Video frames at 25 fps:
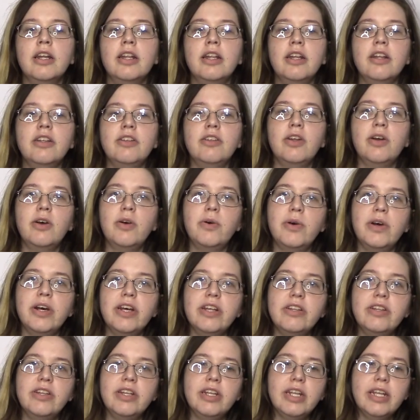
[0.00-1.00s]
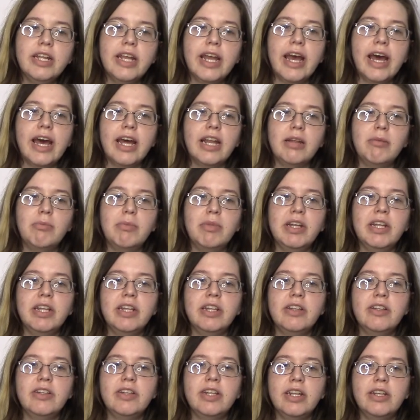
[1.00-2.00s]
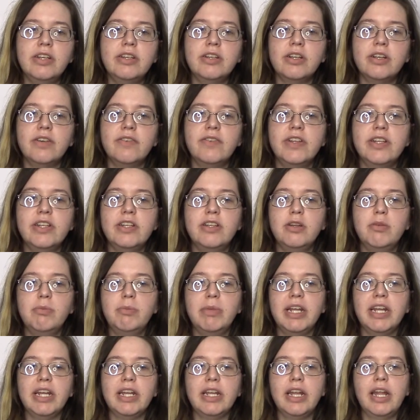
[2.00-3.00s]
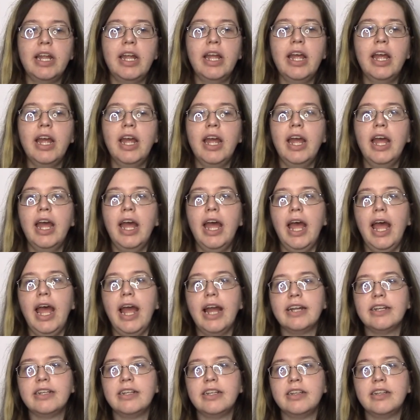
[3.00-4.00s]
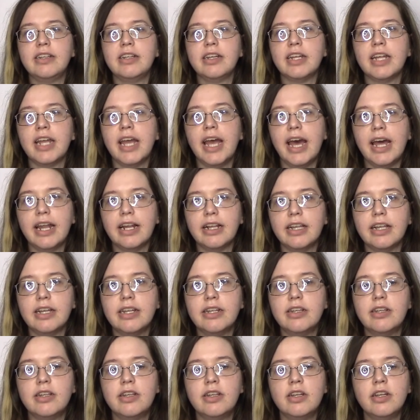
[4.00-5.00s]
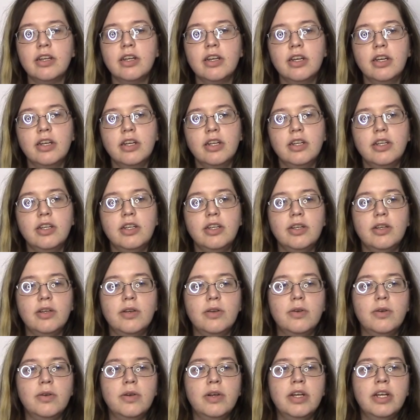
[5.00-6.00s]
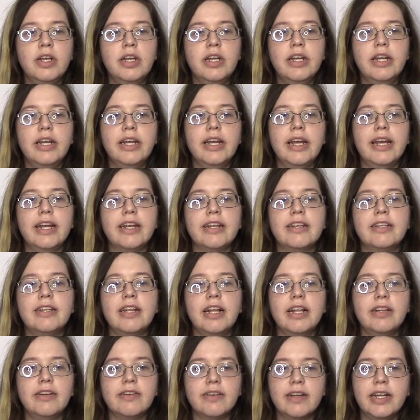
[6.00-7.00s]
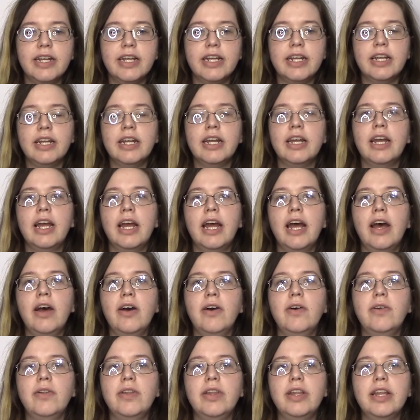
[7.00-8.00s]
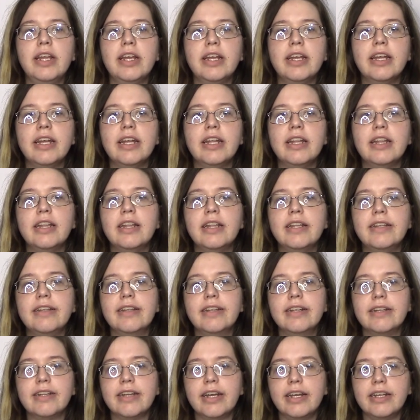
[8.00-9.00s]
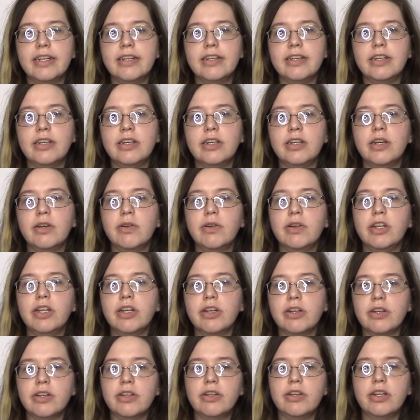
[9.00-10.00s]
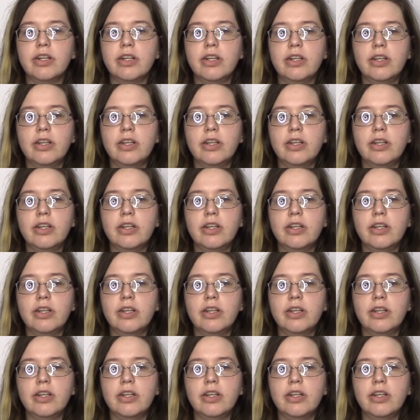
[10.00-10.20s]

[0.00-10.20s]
So a zinc atom in the center of this domain acts as a catalyst to accelerate how they get the cytosine to go to uracil.